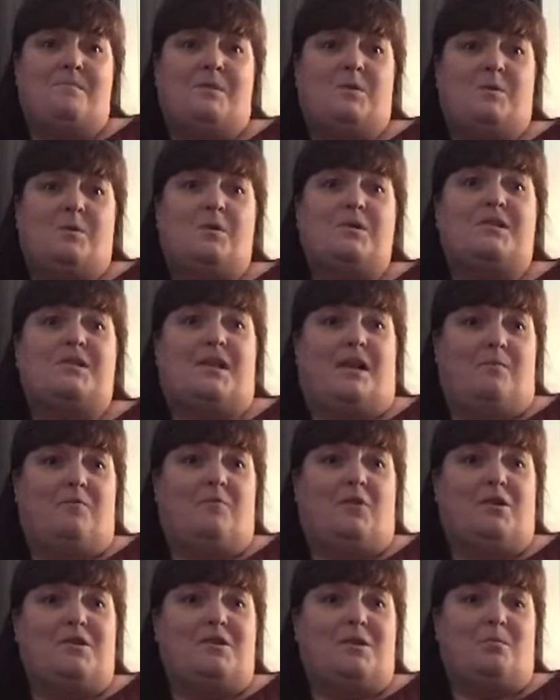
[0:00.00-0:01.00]
So it's
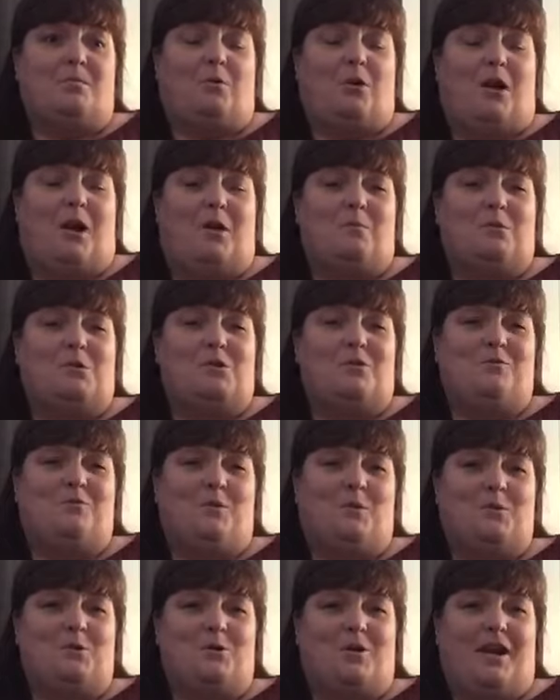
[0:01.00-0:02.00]
time for us to pray. Would
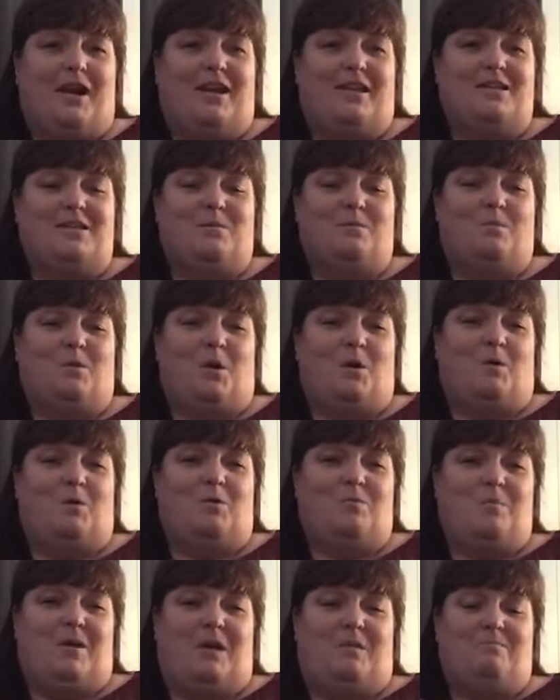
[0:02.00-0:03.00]
you fold your hands and pray
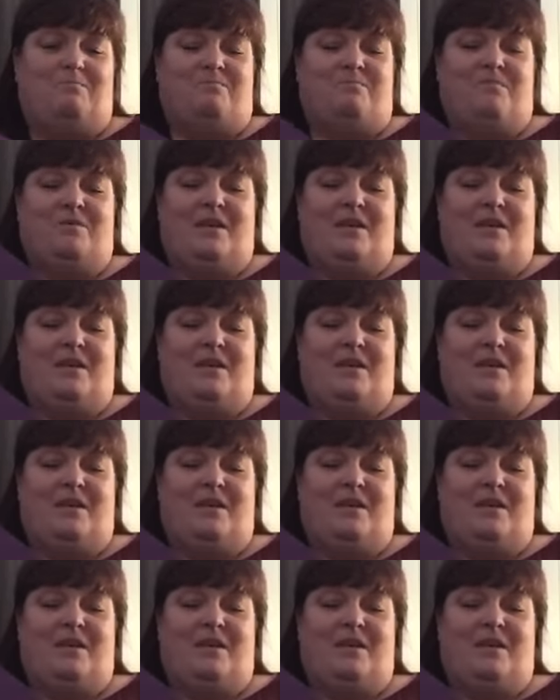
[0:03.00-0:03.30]
with me?